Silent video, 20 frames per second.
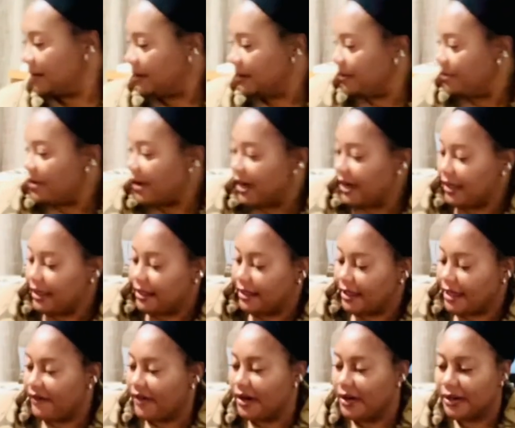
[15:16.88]
let's
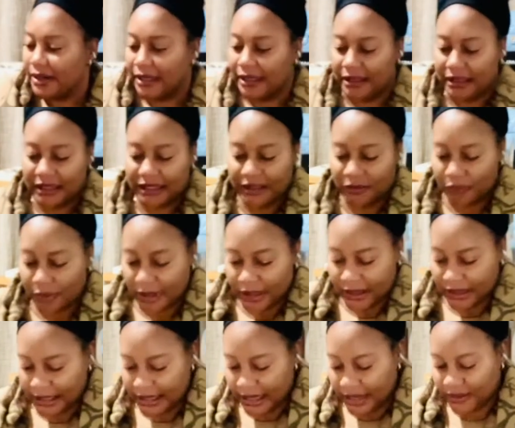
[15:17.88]
have a look at this
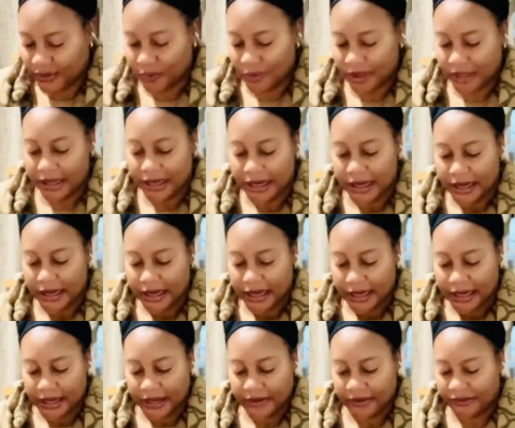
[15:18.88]
one. The next one
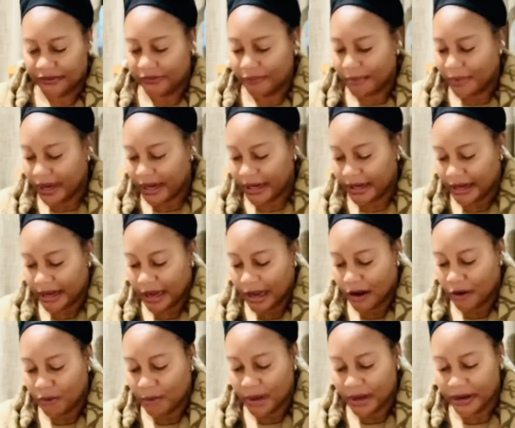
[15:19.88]
is my
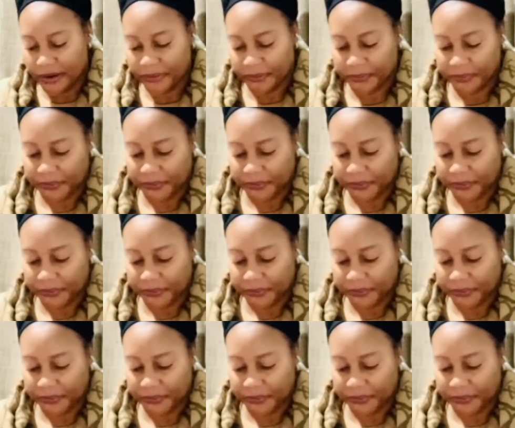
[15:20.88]
Alma